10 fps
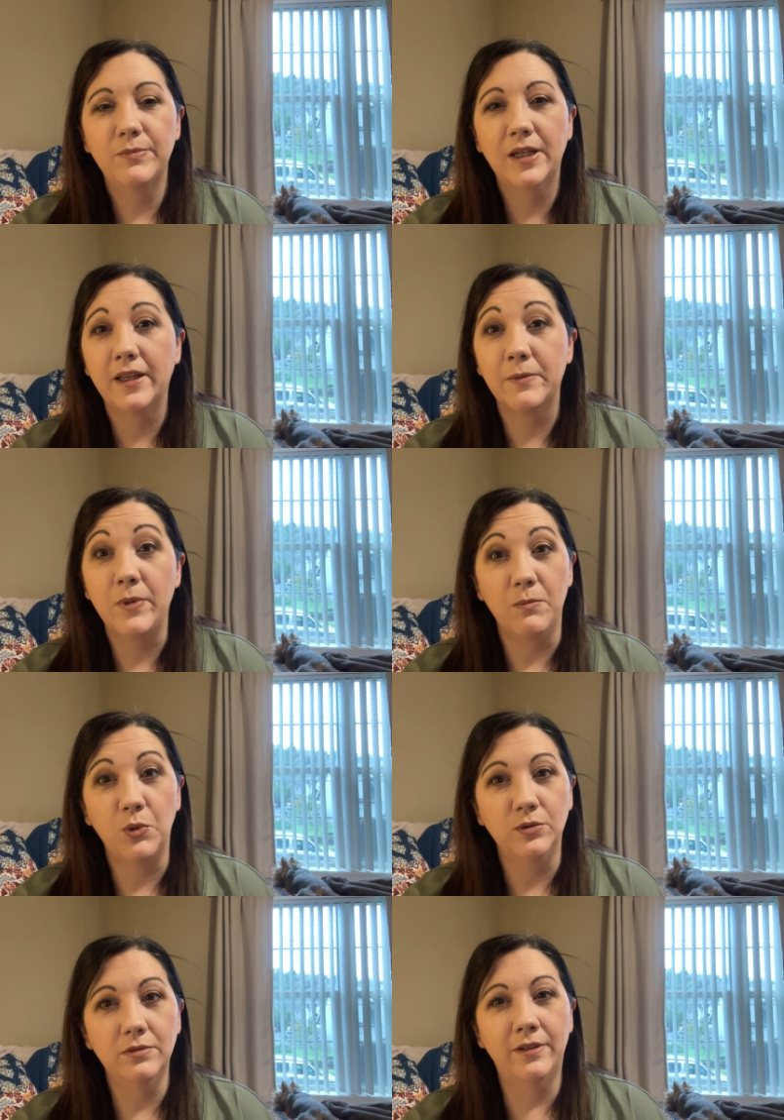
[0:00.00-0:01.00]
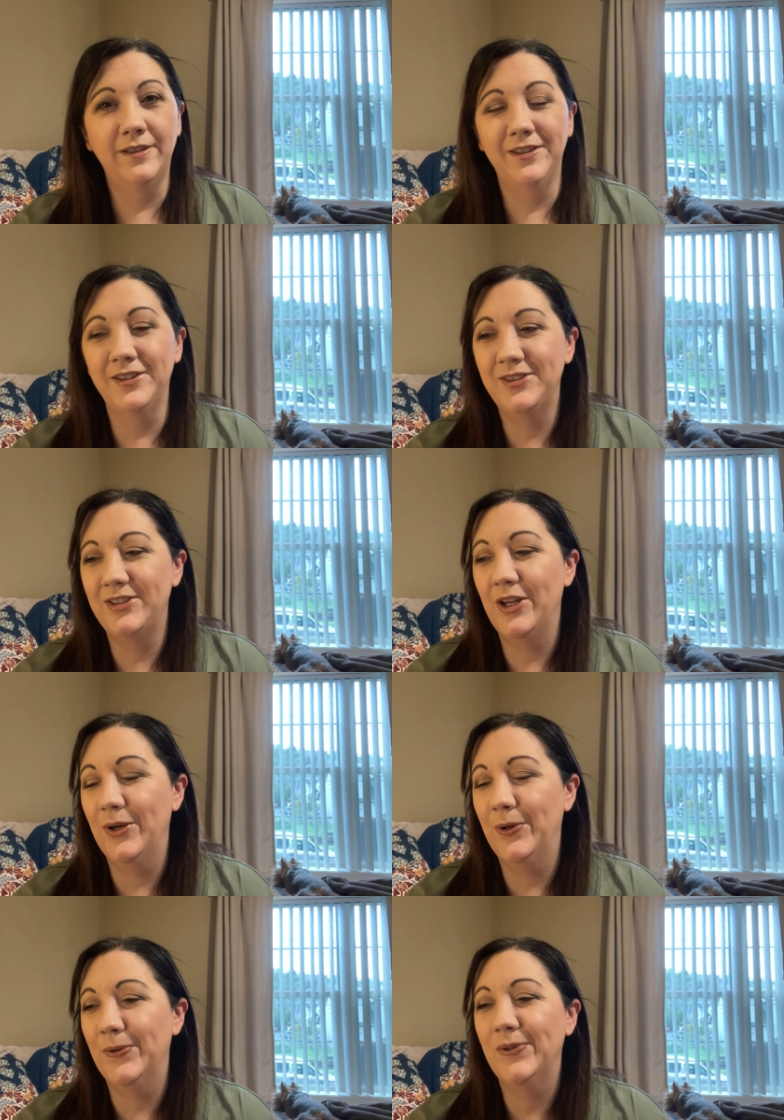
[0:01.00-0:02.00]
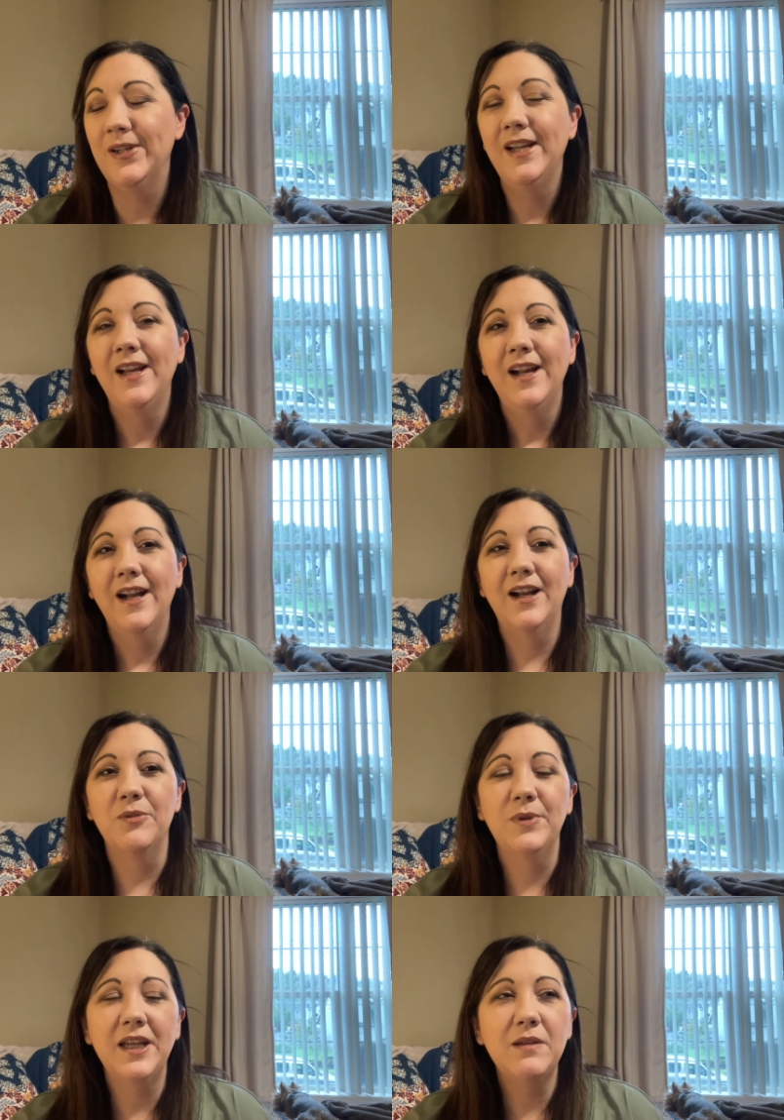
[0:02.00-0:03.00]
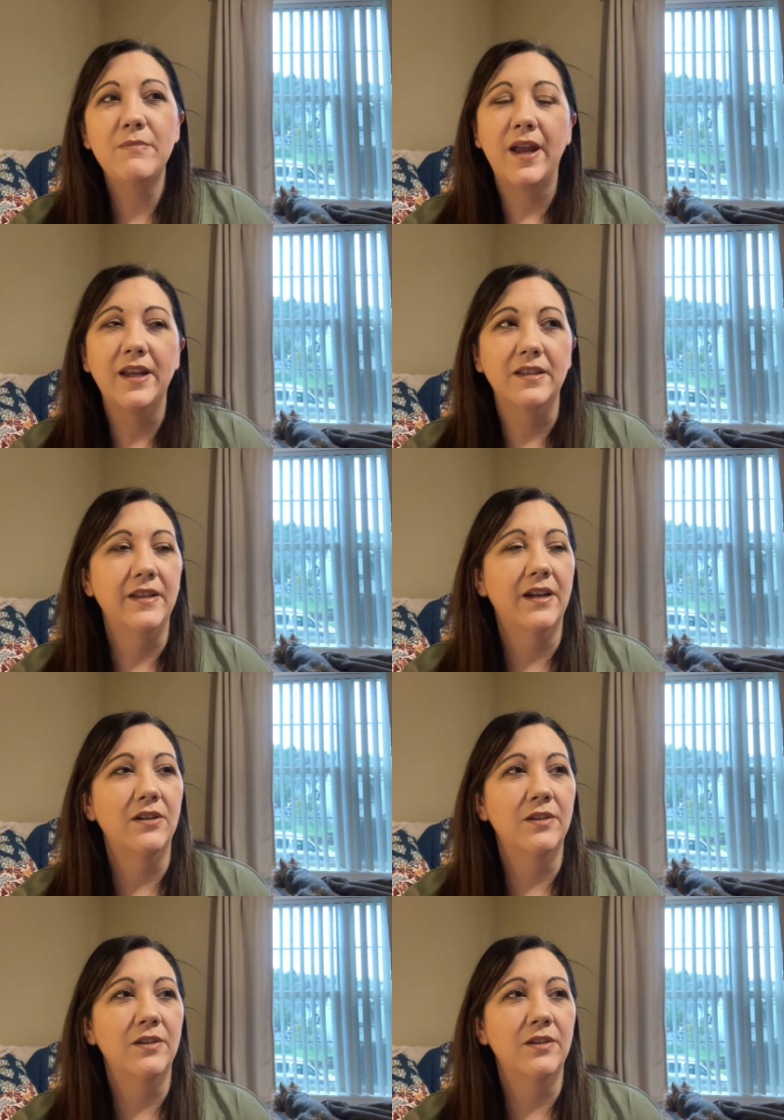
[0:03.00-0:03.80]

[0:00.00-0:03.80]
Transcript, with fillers: be like people. So, um, but he may in there.